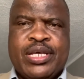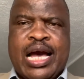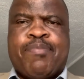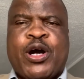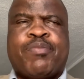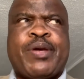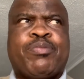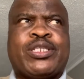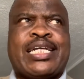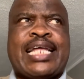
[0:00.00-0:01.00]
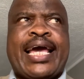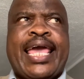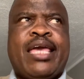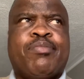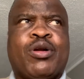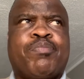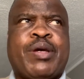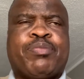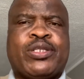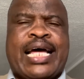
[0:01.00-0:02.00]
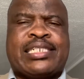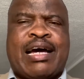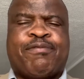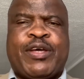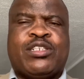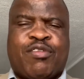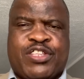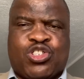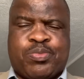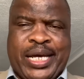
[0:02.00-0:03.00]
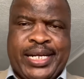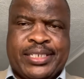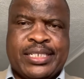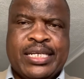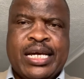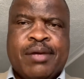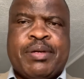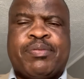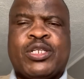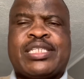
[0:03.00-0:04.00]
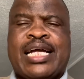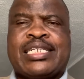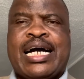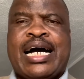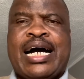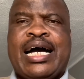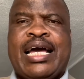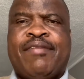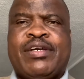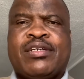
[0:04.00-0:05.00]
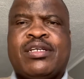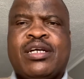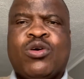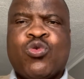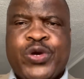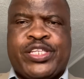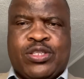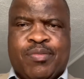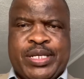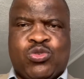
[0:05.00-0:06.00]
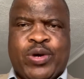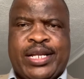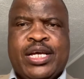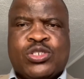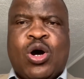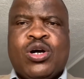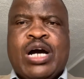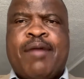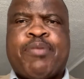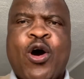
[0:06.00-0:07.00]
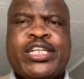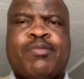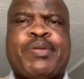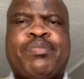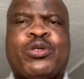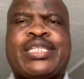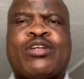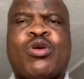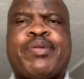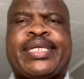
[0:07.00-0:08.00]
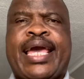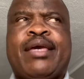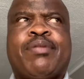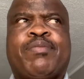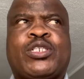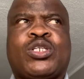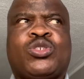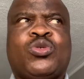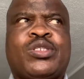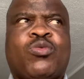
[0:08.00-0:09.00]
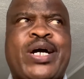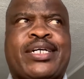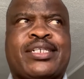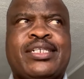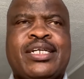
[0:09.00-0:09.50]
Appoint people that are able, people that are filled of the Spirit, people that are having wisdom as well. So appoint people that will be capable to do the work.